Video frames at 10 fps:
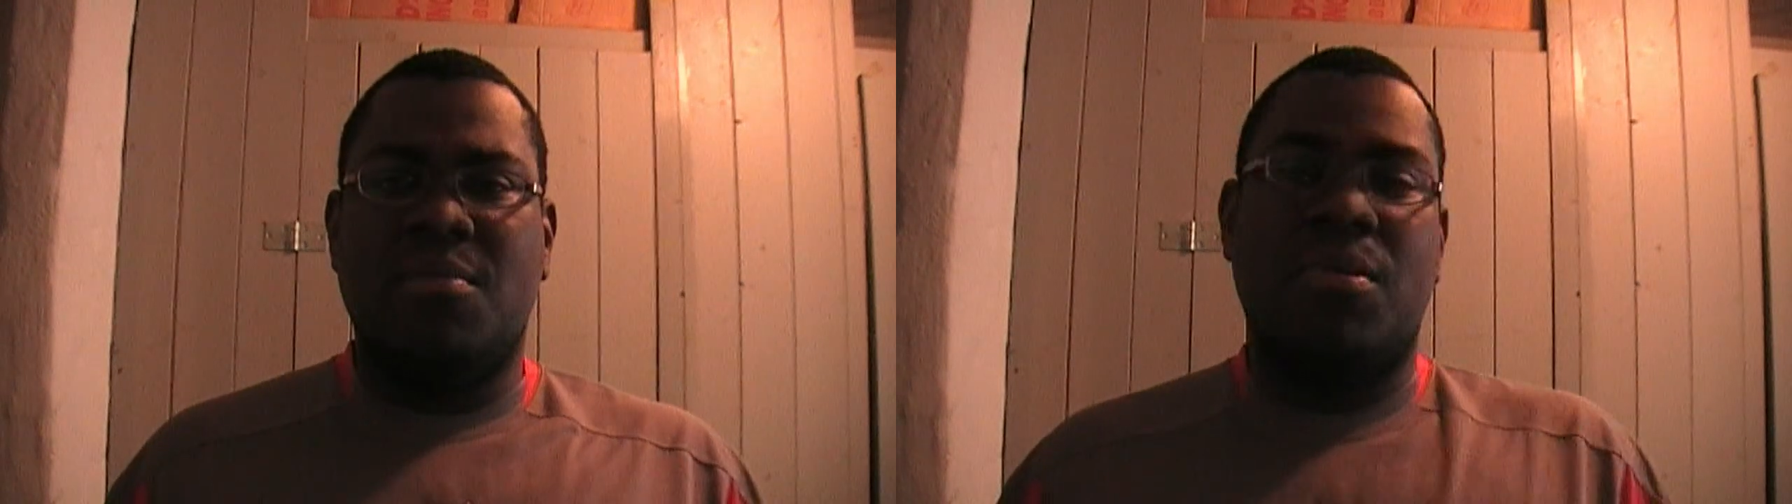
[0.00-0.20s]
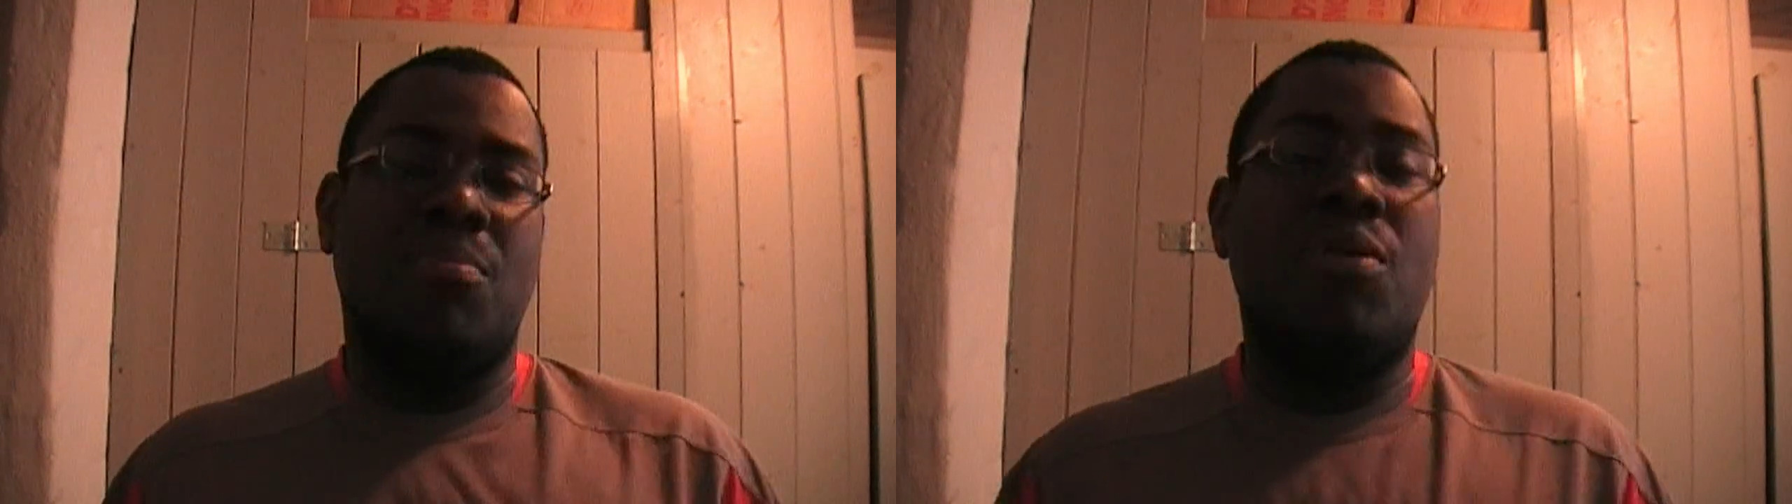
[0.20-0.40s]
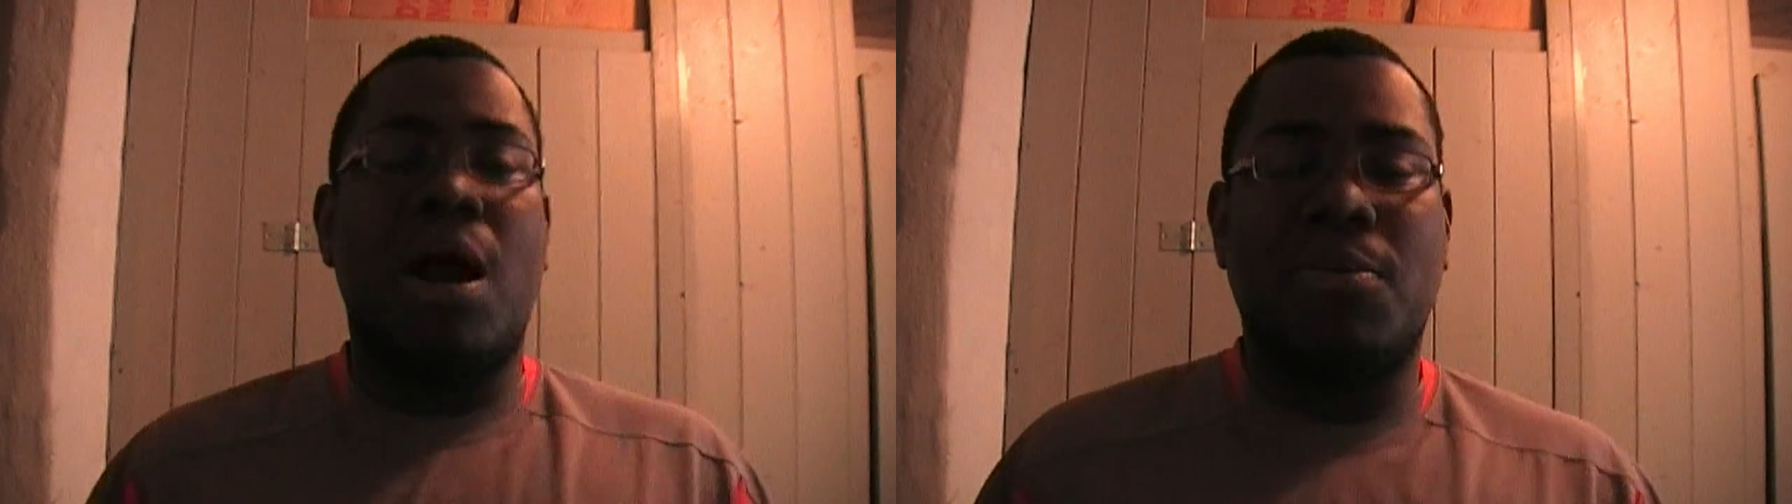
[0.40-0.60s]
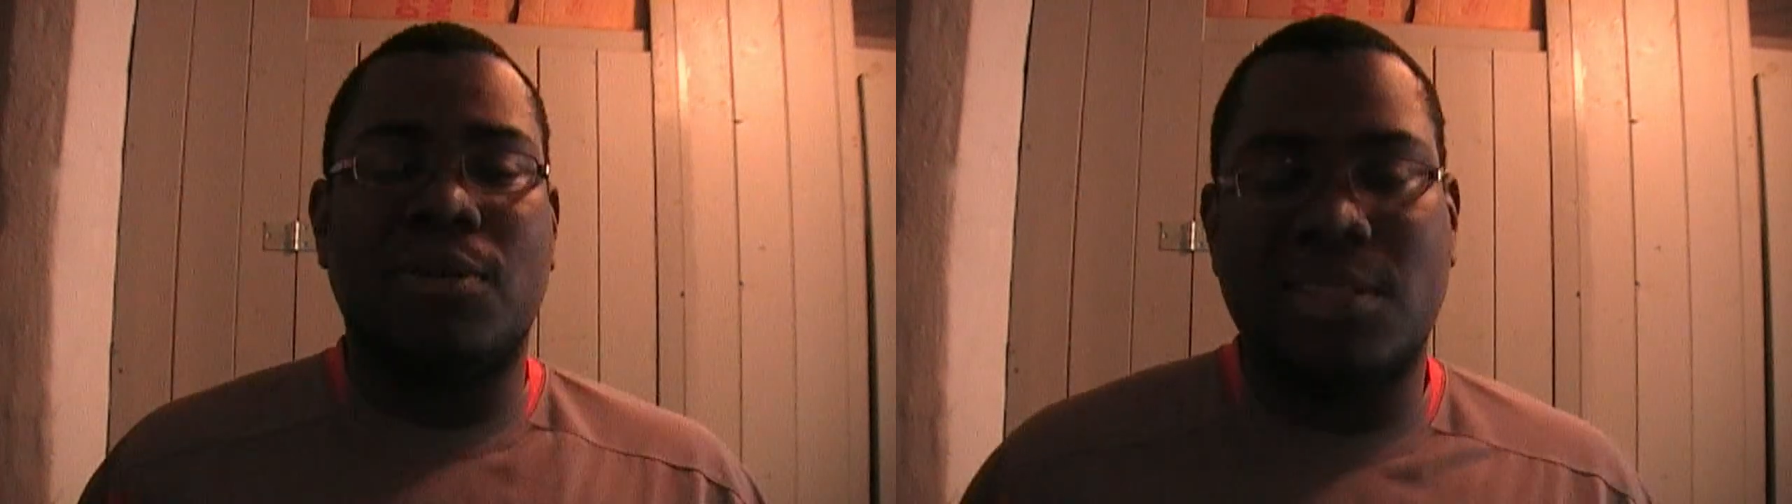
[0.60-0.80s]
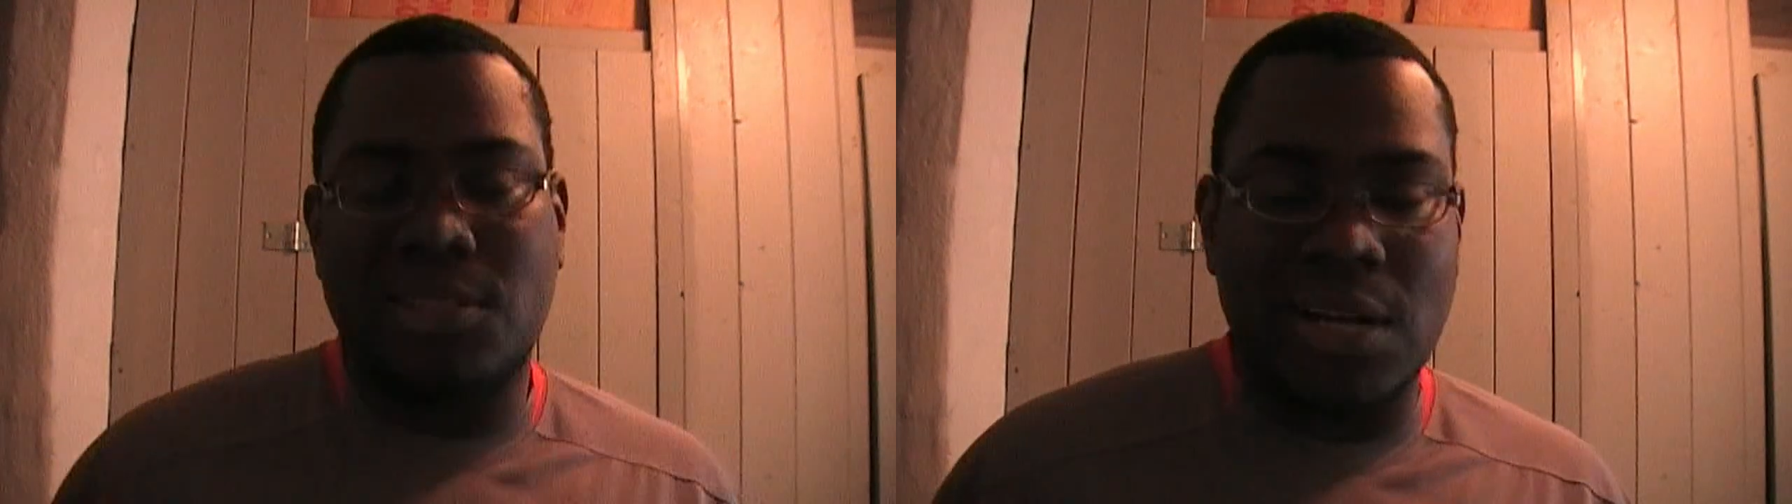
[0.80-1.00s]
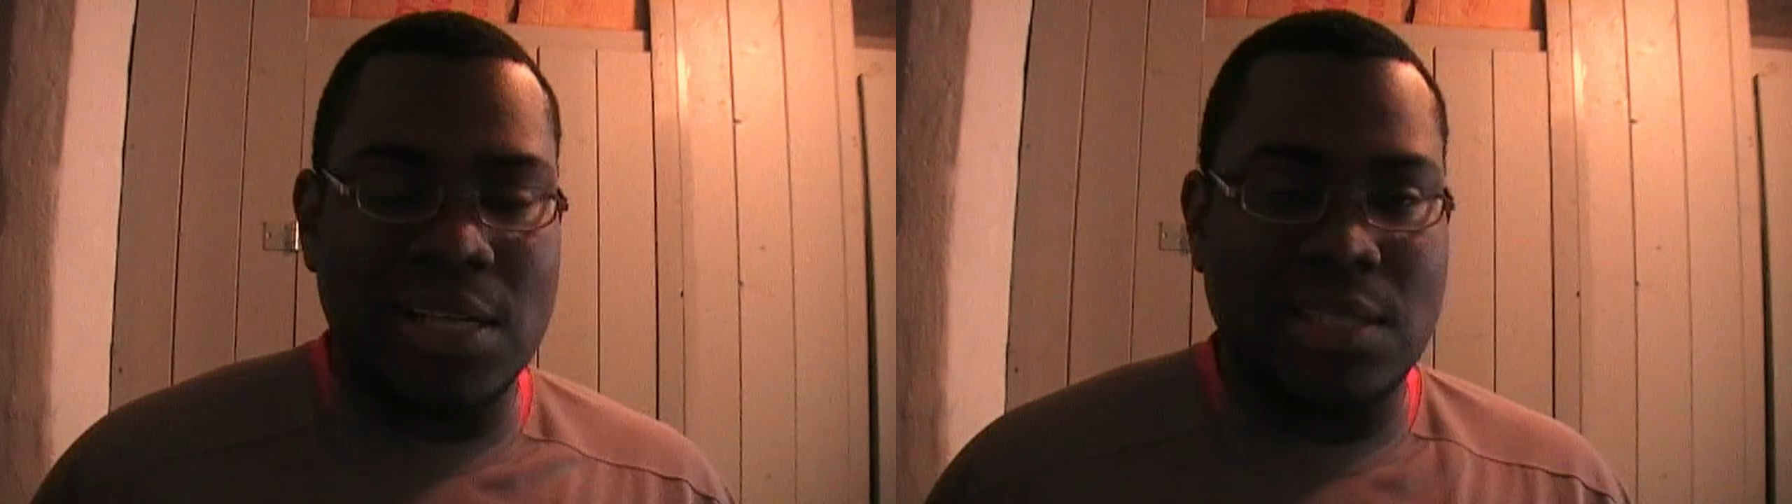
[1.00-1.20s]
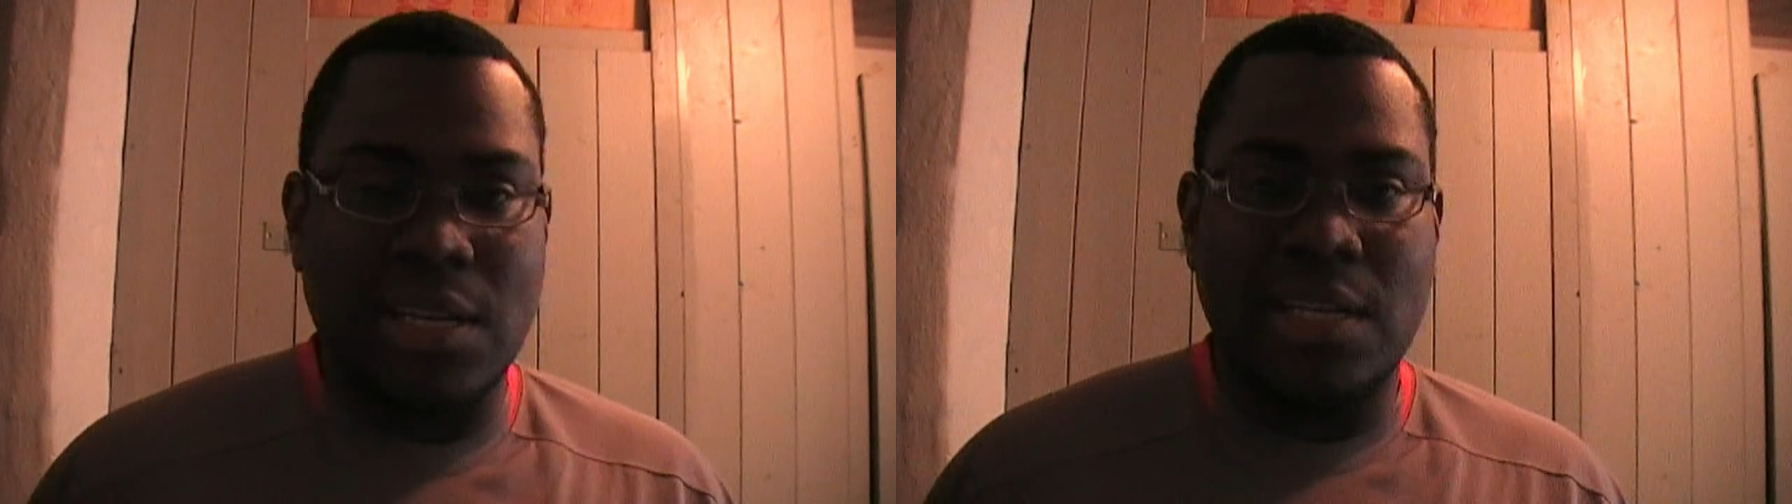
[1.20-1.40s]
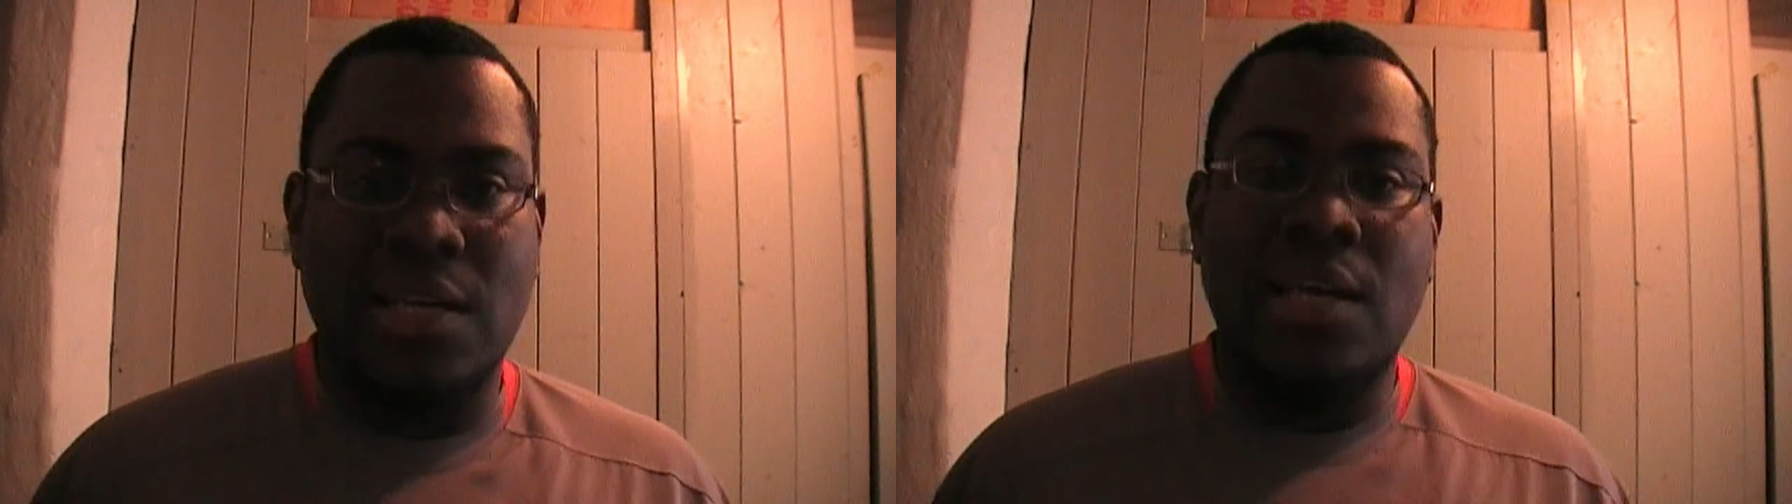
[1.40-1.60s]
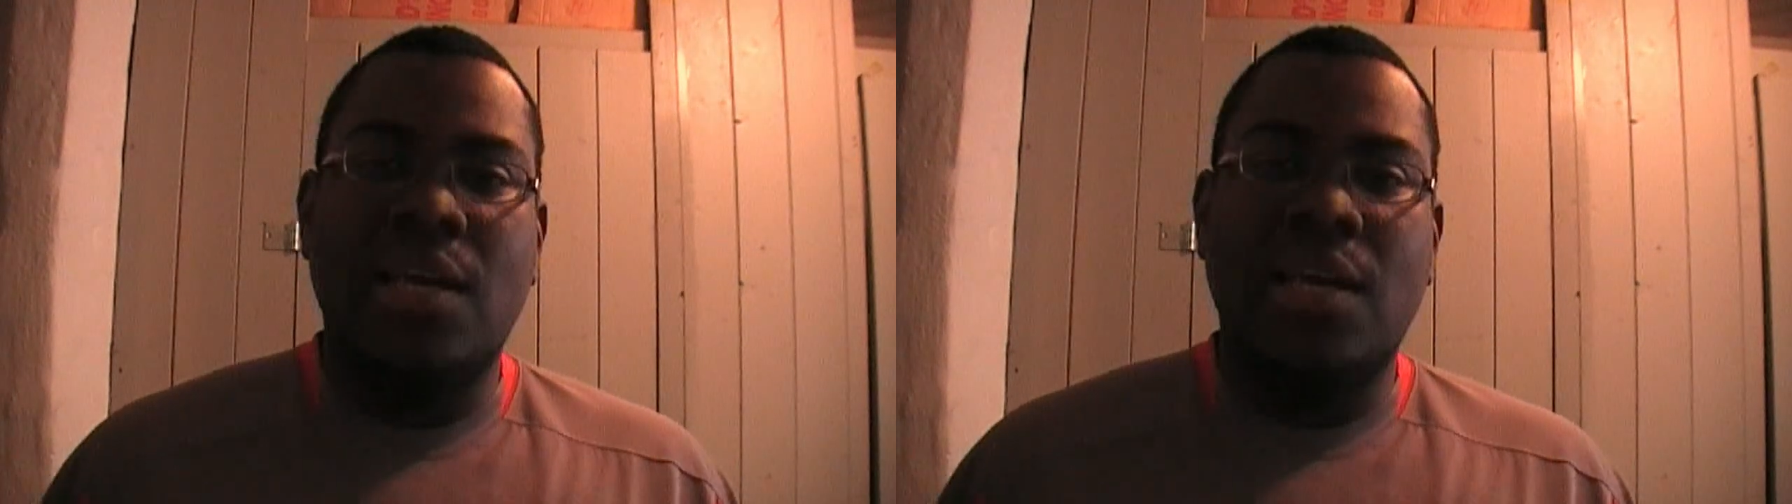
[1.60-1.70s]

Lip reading: But properly translated,